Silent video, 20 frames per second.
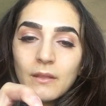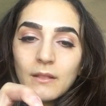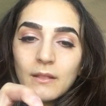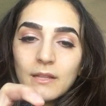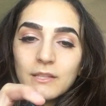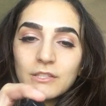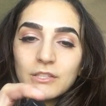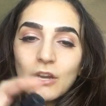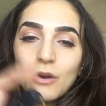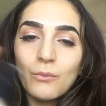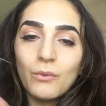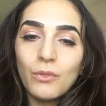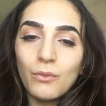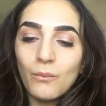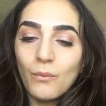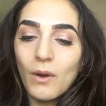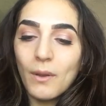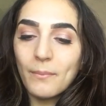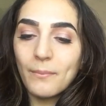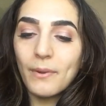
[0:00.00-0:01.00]
let's start with
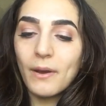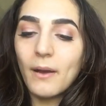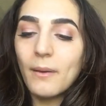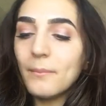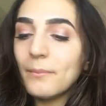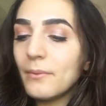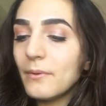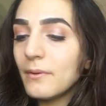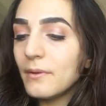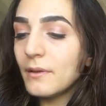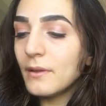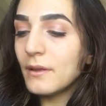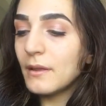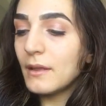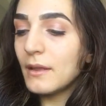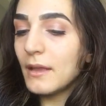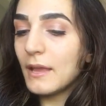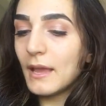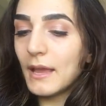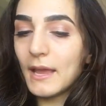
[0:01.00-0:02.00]
one pump,
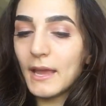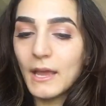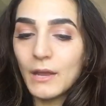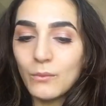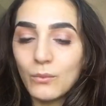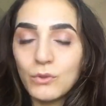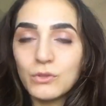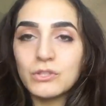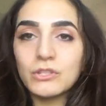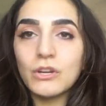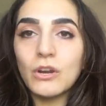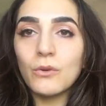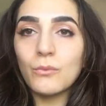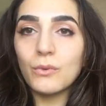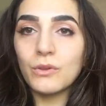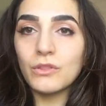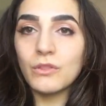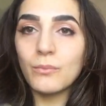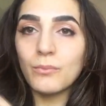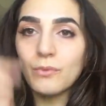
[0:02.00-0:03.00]
and we'll start
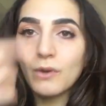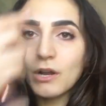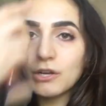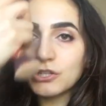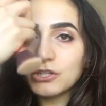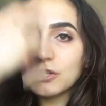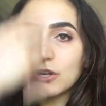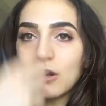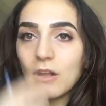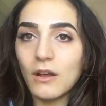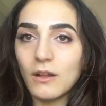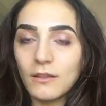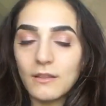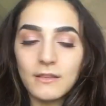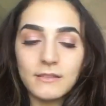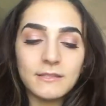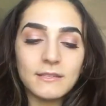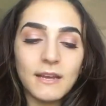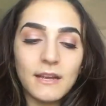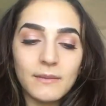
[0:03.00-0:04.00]
with the brush on
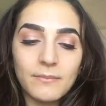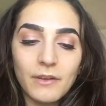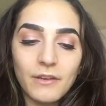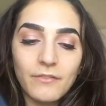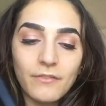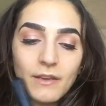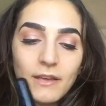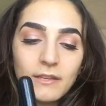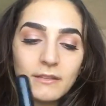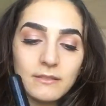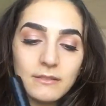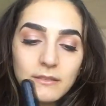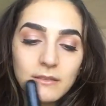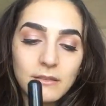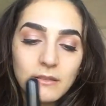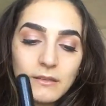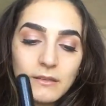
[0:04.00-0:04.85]
this side of my face.